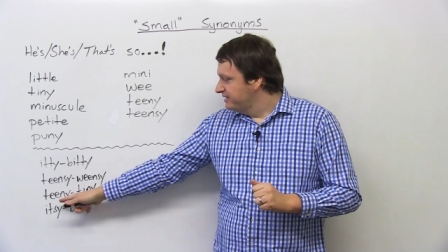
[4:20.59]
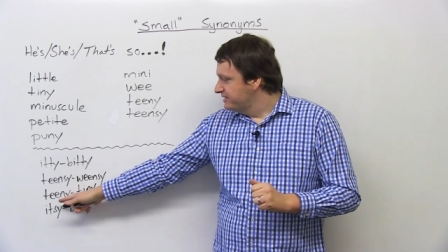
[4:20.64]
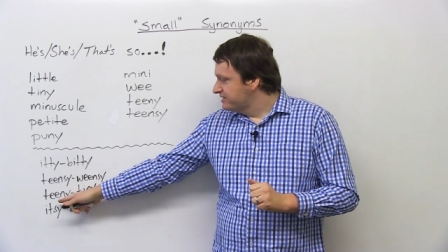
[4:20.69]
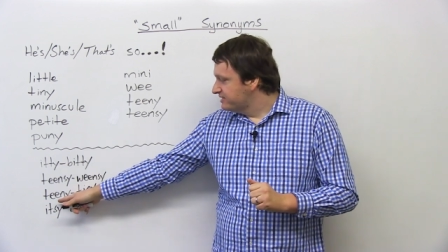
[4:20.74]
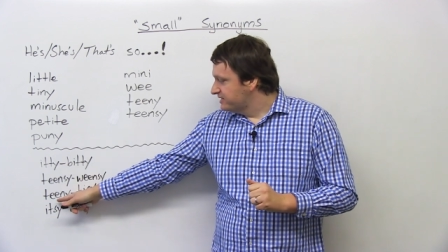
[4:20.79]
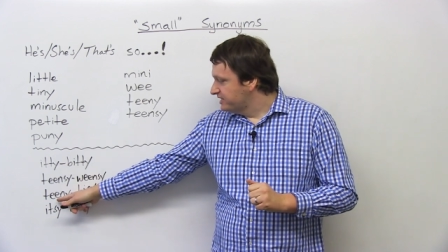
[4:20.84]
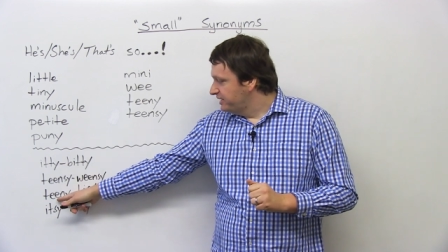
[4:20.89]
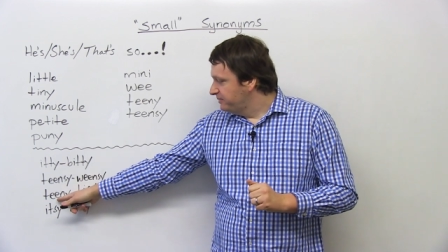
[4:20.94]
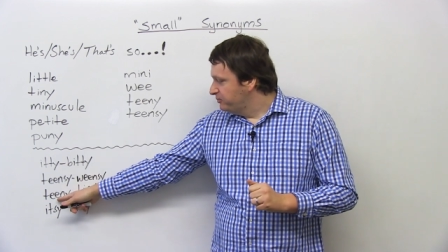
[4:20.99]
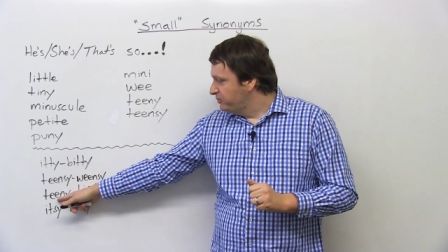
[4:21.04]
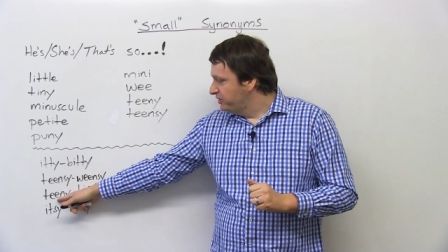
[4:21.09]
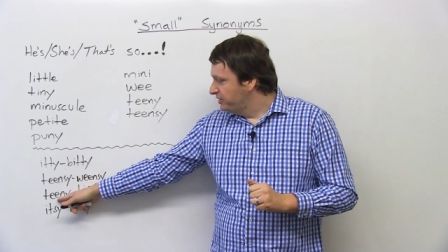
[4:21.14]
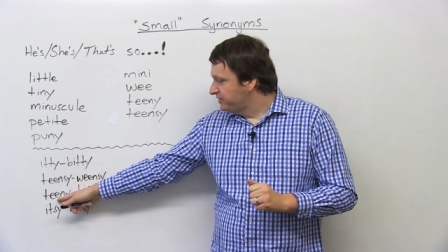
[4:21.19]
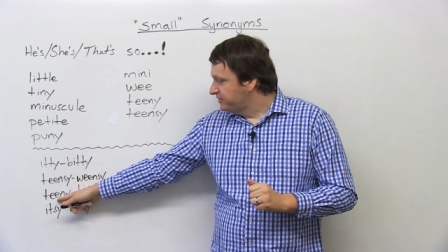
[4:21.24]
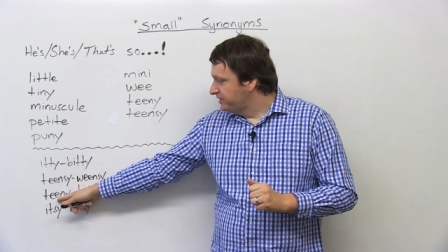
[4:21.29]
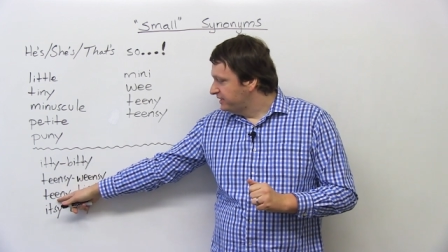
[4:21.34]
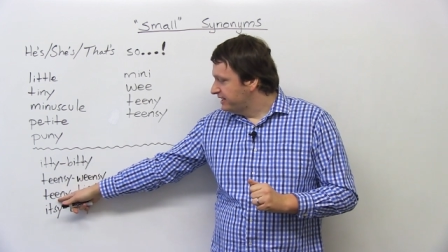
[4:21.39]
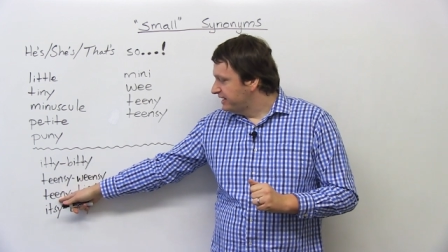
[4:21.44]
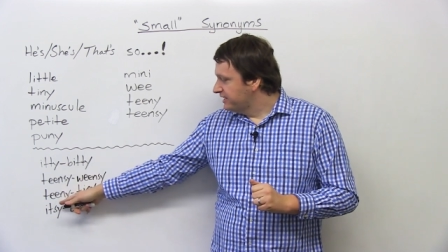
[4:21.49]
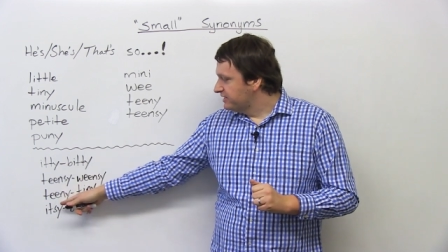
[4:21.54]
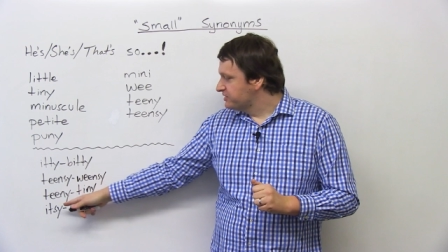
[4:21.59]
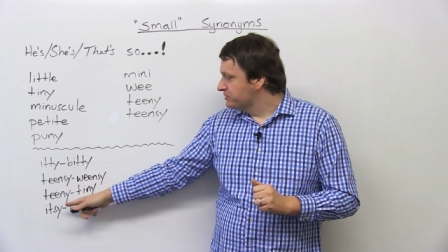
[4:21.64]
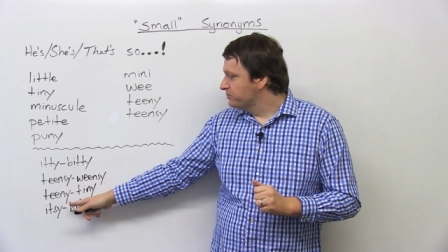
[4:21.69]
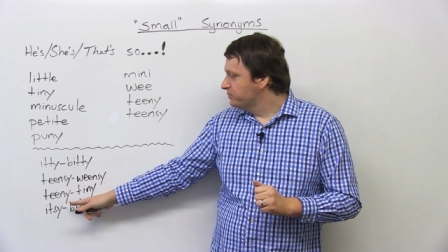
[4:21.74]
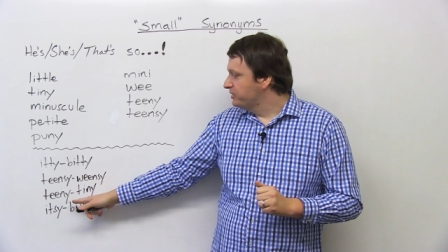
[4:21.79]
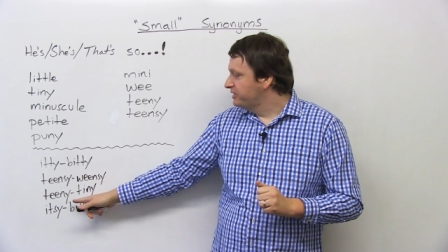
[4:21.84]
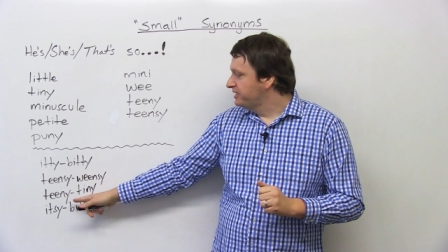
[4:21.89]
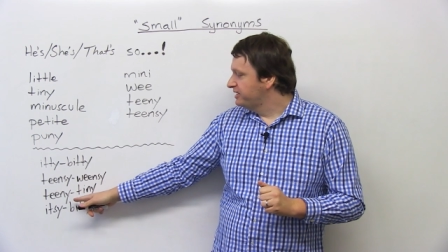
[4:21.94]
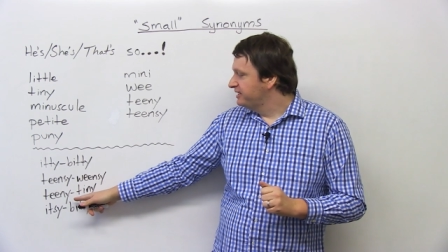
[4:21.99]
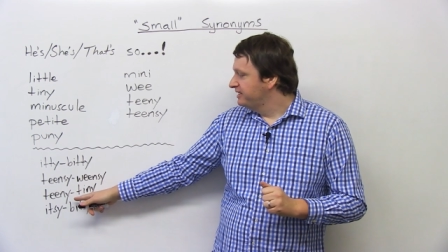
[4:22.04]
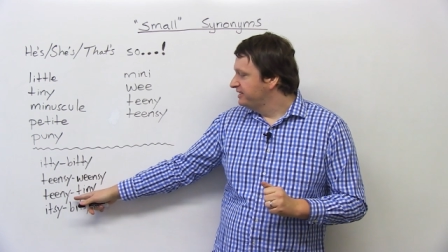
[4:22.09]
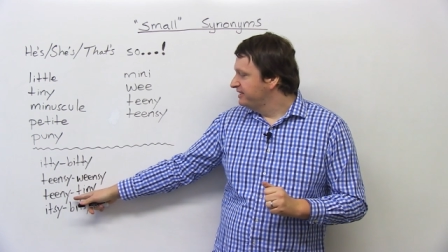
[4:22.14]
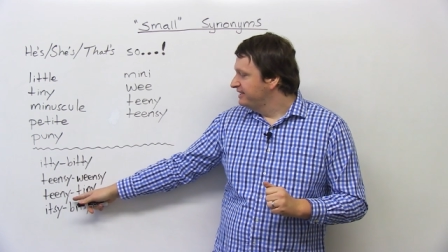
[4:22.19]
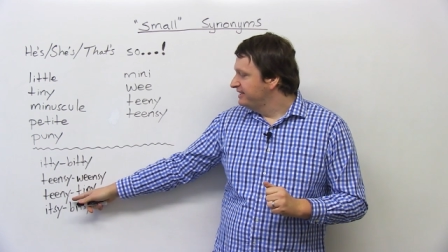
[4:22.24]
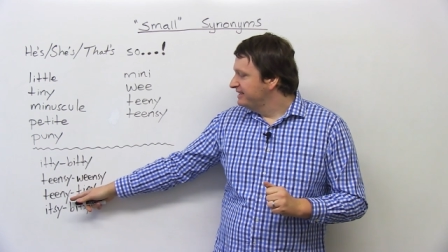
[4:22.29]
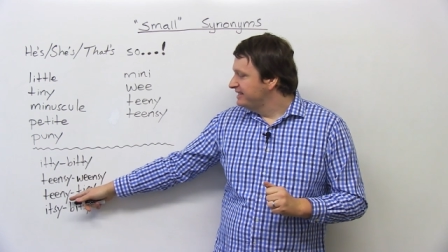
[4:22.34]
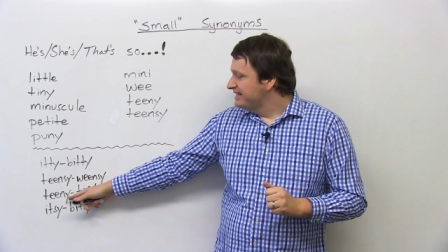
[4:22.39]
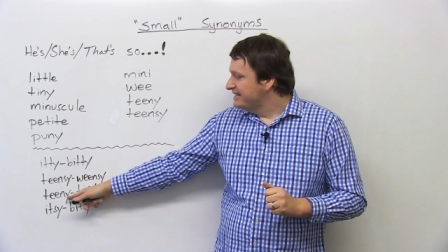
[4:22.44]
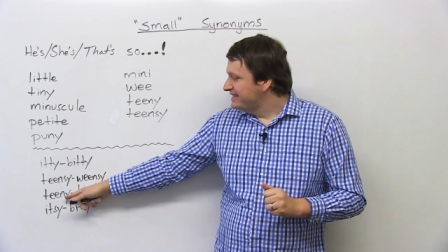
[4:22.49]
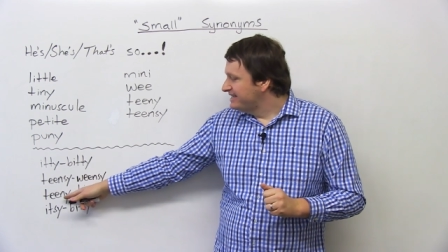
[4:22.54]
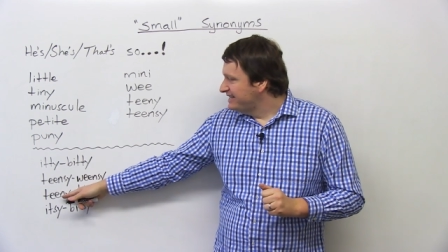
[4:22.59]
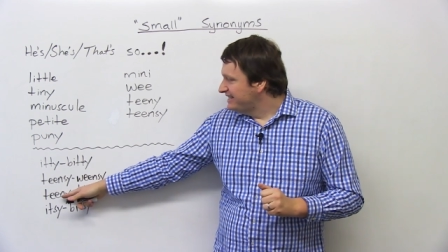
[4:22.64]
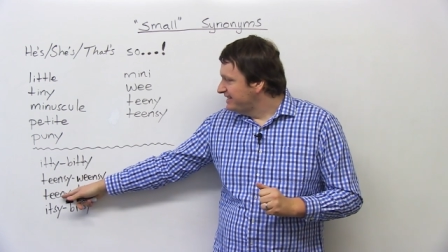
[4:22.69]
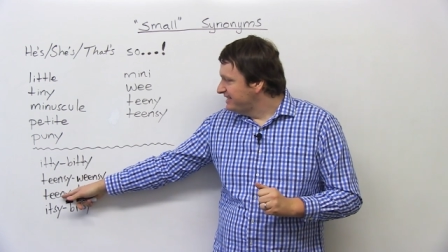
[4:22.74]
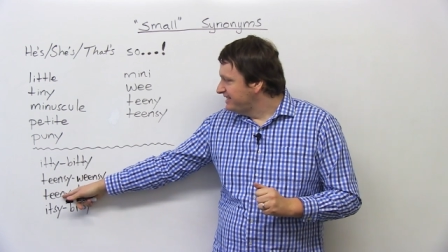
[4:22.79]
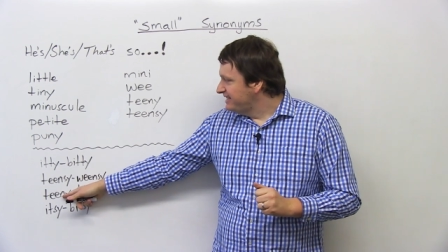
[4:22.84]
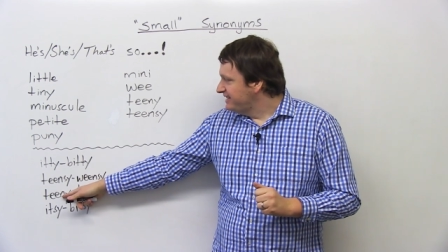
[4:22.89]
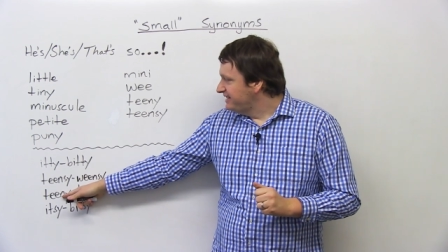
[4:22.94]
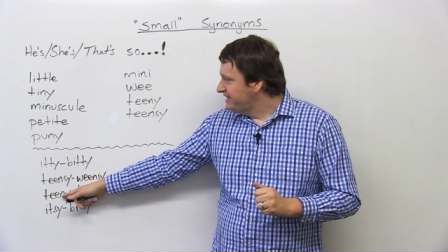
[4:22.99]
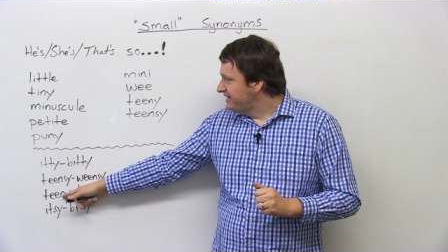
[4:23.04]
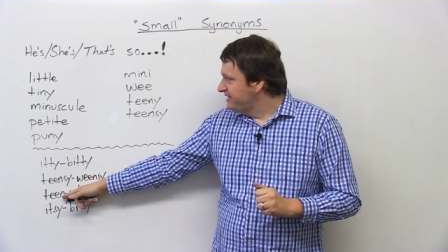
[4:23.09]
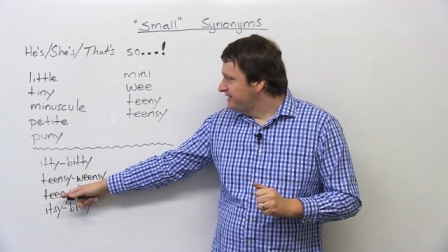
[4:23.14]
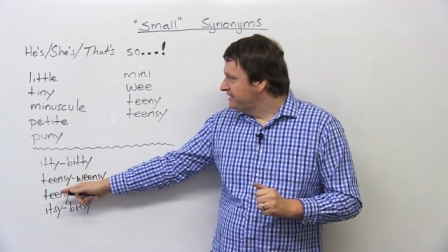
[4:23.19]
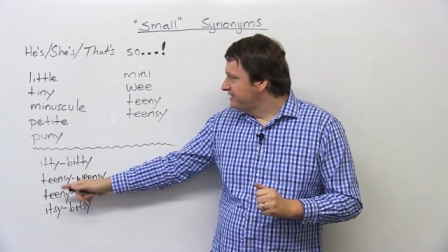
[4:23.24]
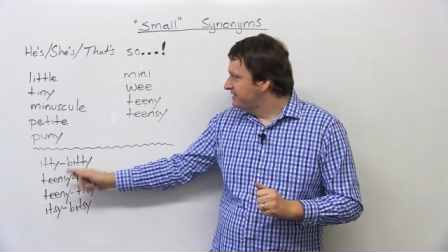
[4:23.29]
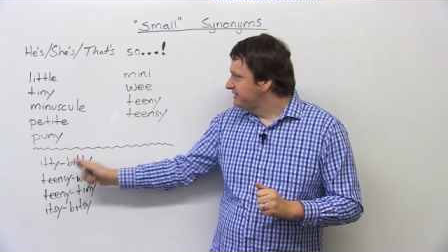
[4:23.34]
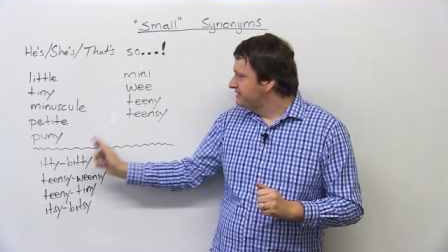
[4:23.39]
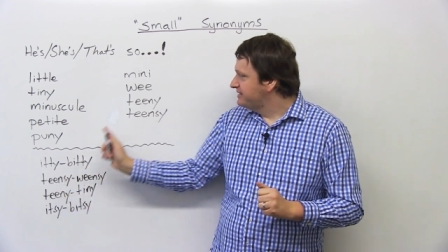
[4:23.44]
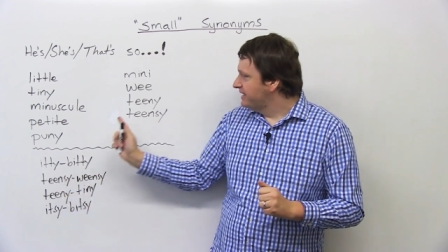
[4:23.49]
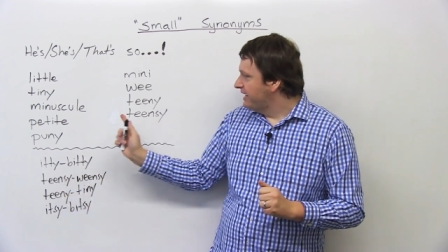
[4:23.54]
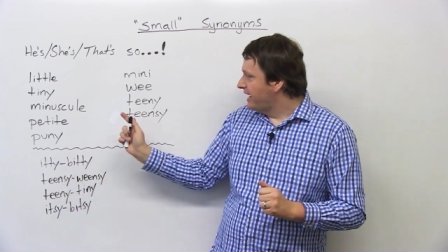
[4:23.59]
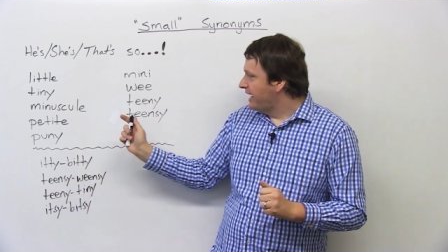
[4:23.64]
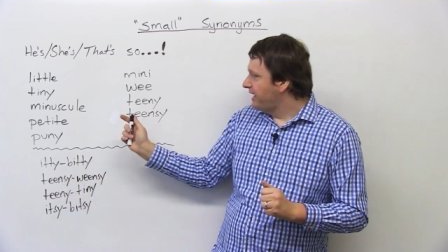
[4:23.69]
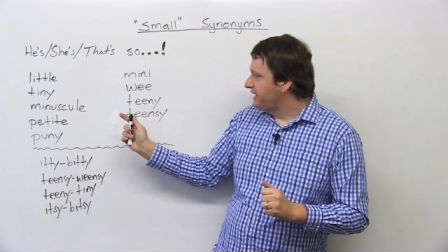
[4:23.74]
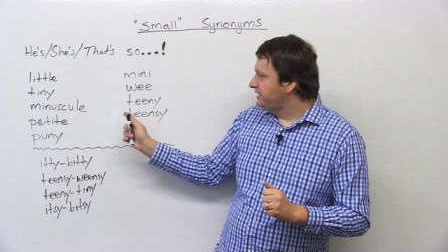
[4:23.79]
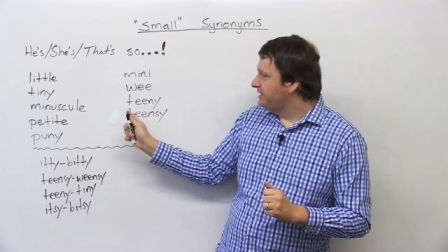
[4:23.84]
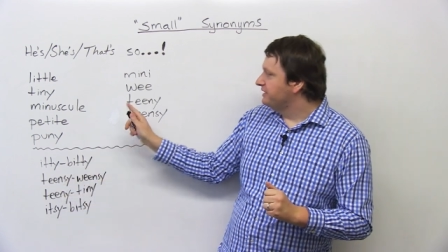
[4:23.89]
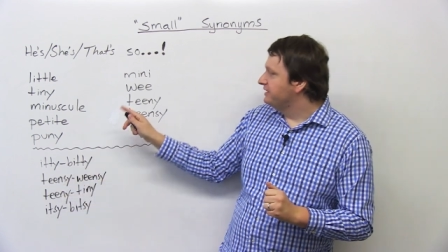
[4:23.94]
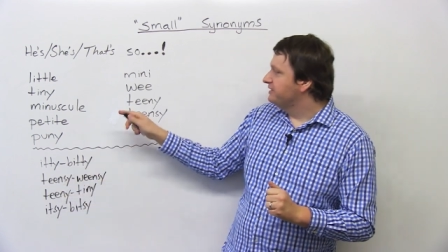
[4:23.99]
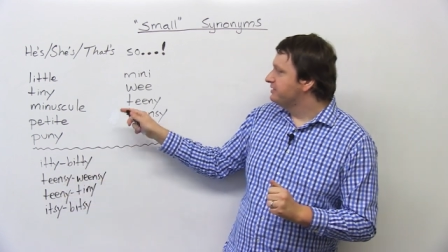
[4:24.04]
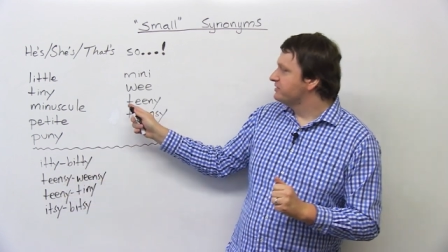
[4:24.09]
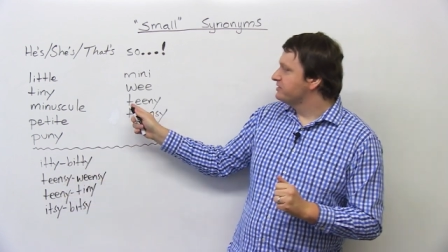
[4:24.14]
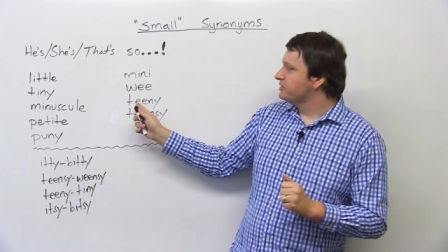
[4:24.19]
Same with the next one, teeny-tiny.